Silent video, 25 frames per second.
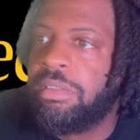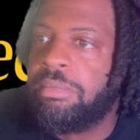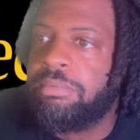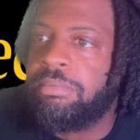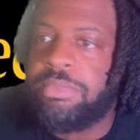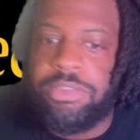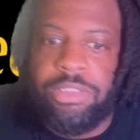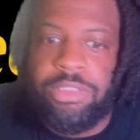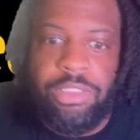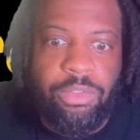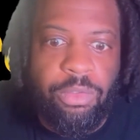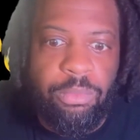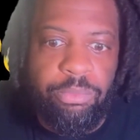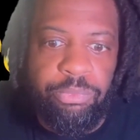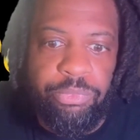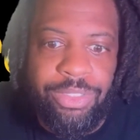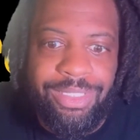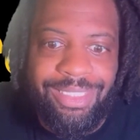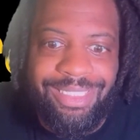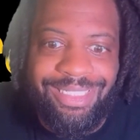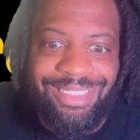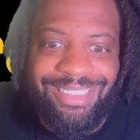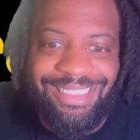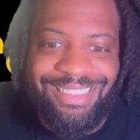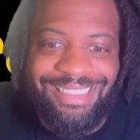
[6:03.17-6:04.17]
still gonna bring
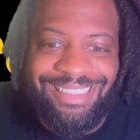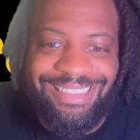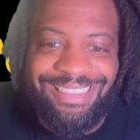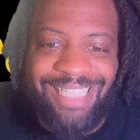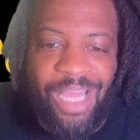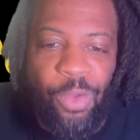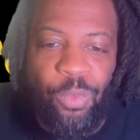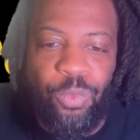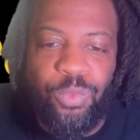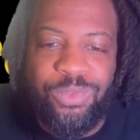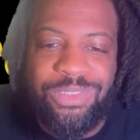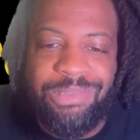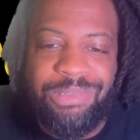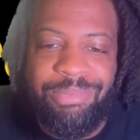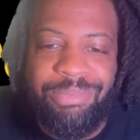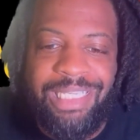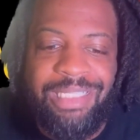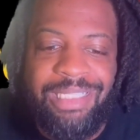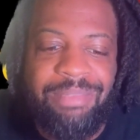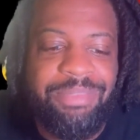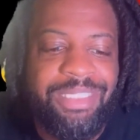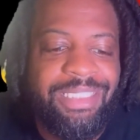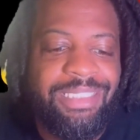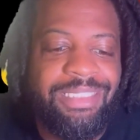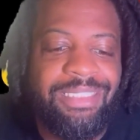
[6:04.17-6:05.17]
you this sauce,
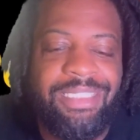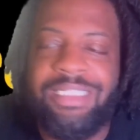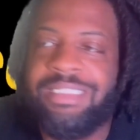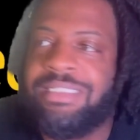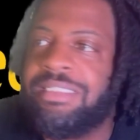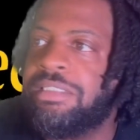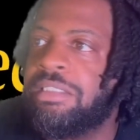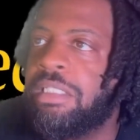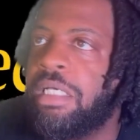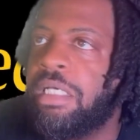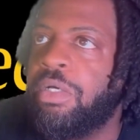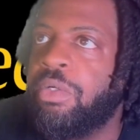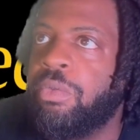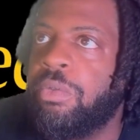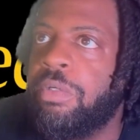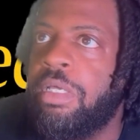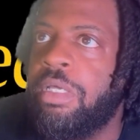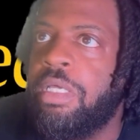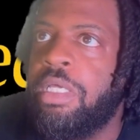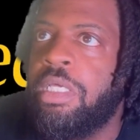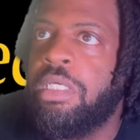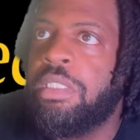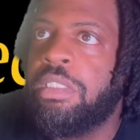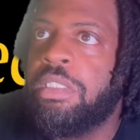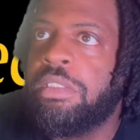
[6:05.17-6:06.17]
baby. Let's go.
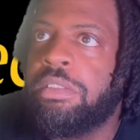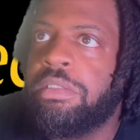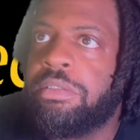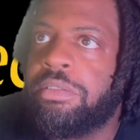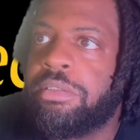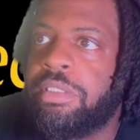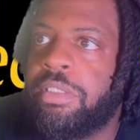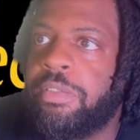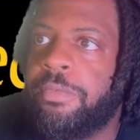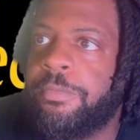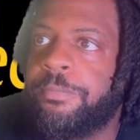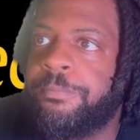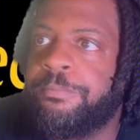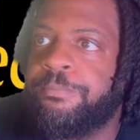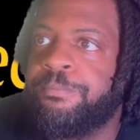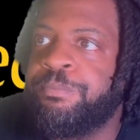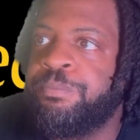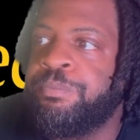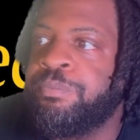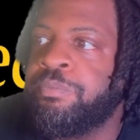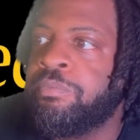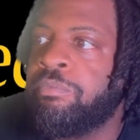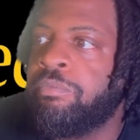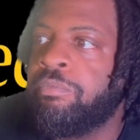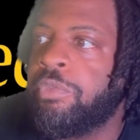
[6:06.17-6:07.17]
So
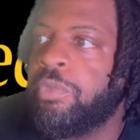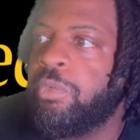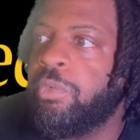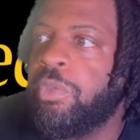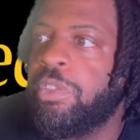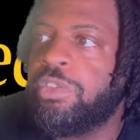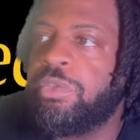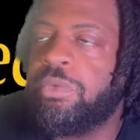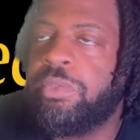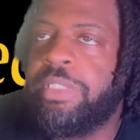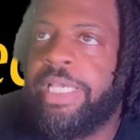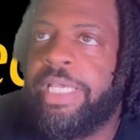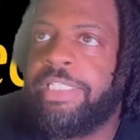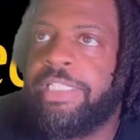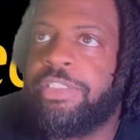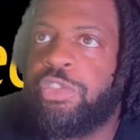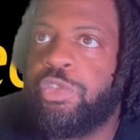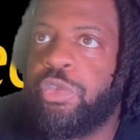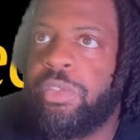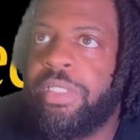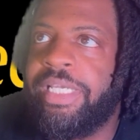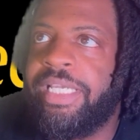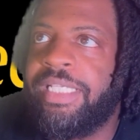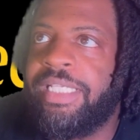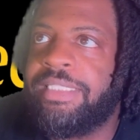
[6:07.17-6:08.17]
once you got
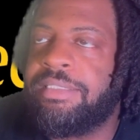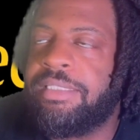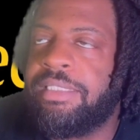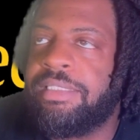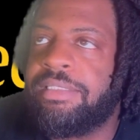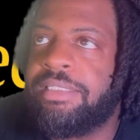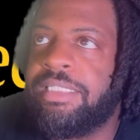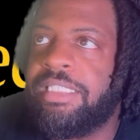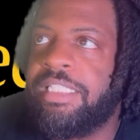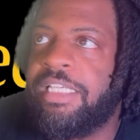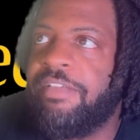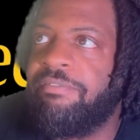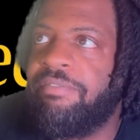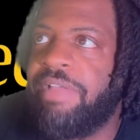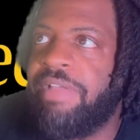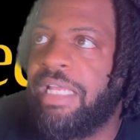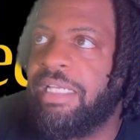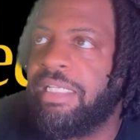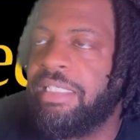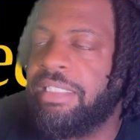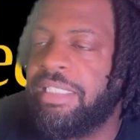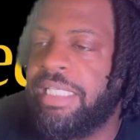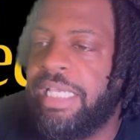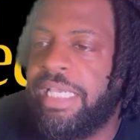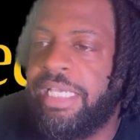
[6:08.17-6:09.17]
your SSN
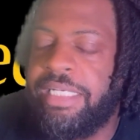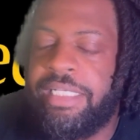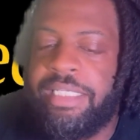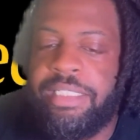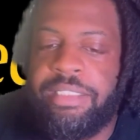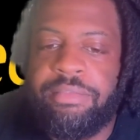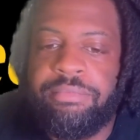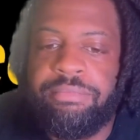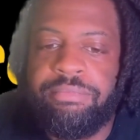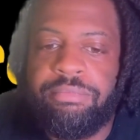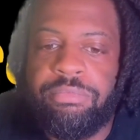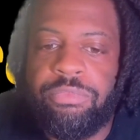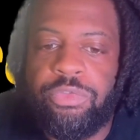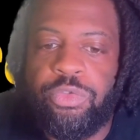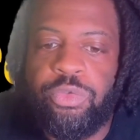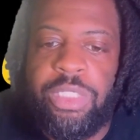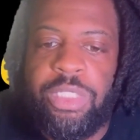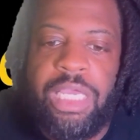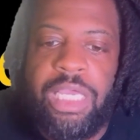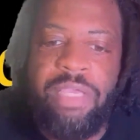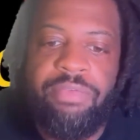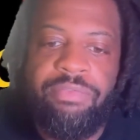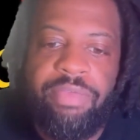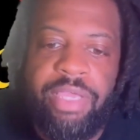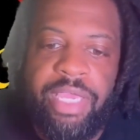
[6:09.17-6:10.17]
validated, you
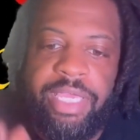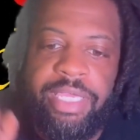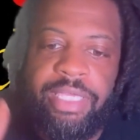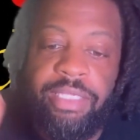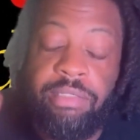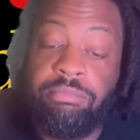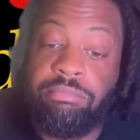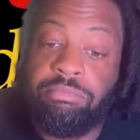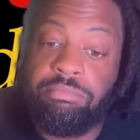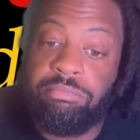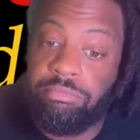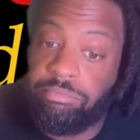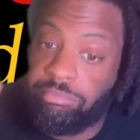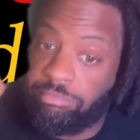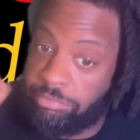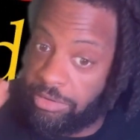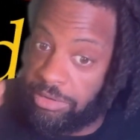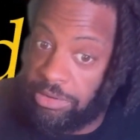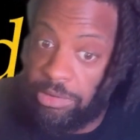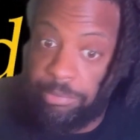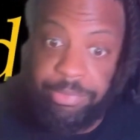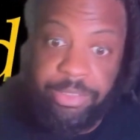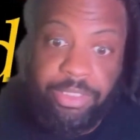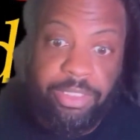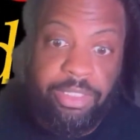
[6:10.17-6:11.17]
have a
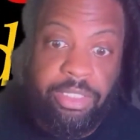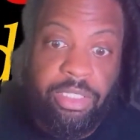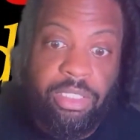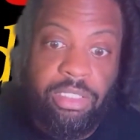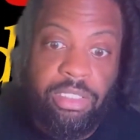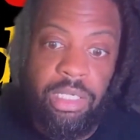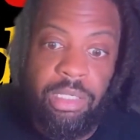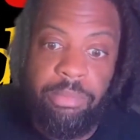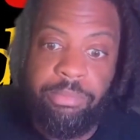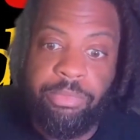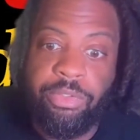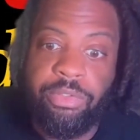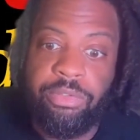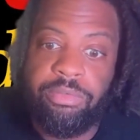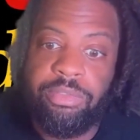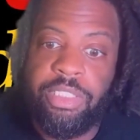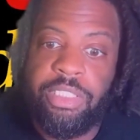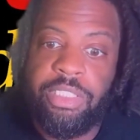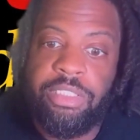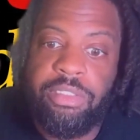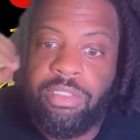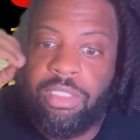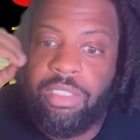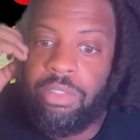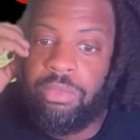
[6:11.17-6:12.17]
CPN number. There
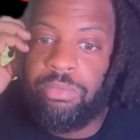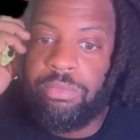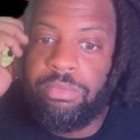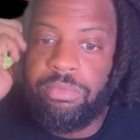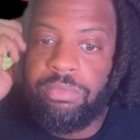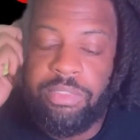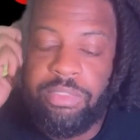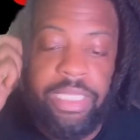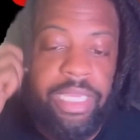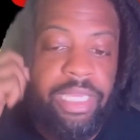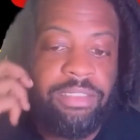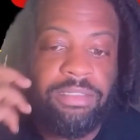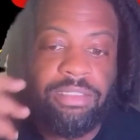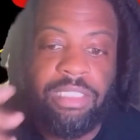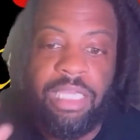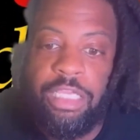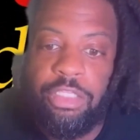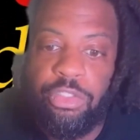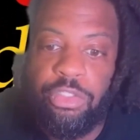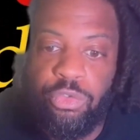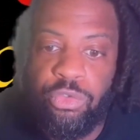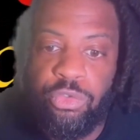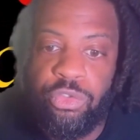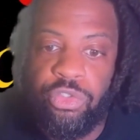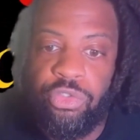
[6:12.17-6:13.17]
you go. That's how
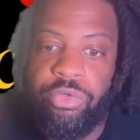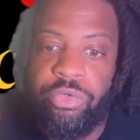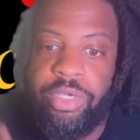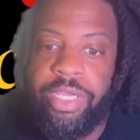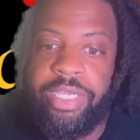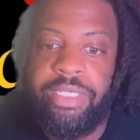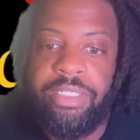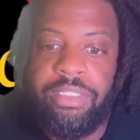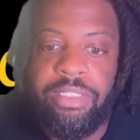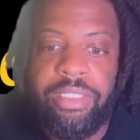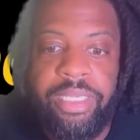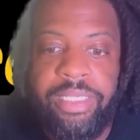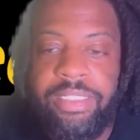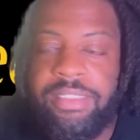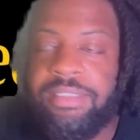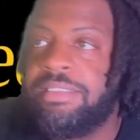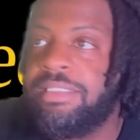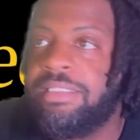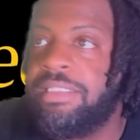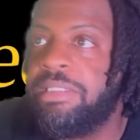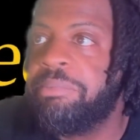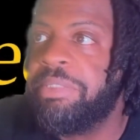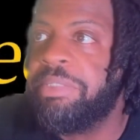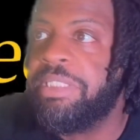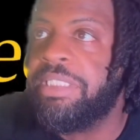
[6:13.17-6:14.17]
you create a
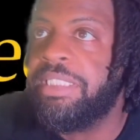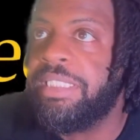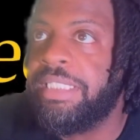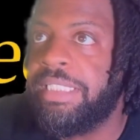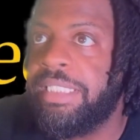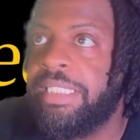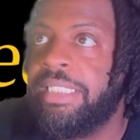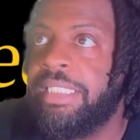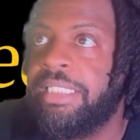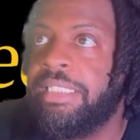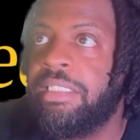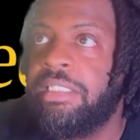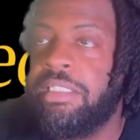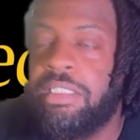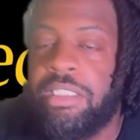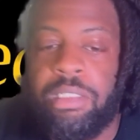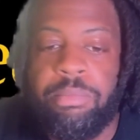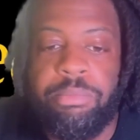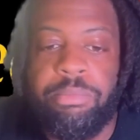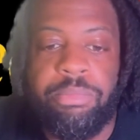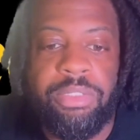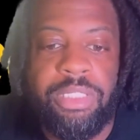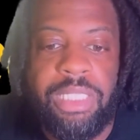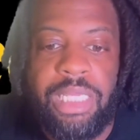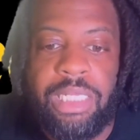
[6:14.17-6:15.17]
CPN
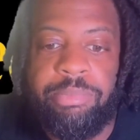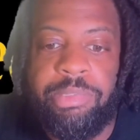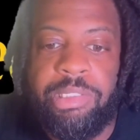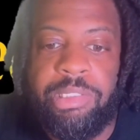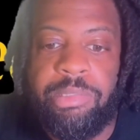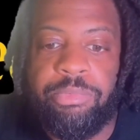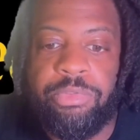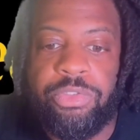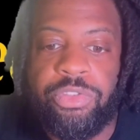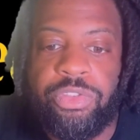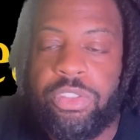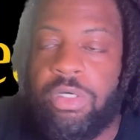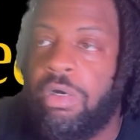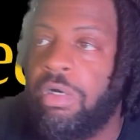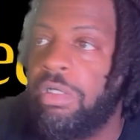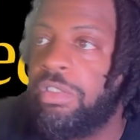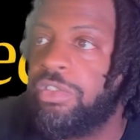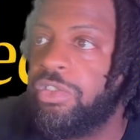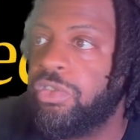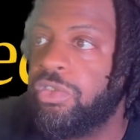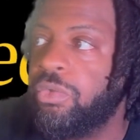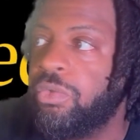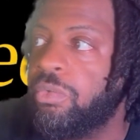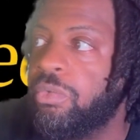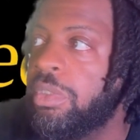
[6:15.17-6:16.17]
number. A lot of people charge
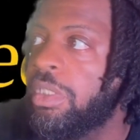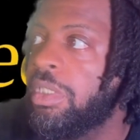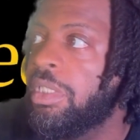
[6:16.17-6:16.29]
you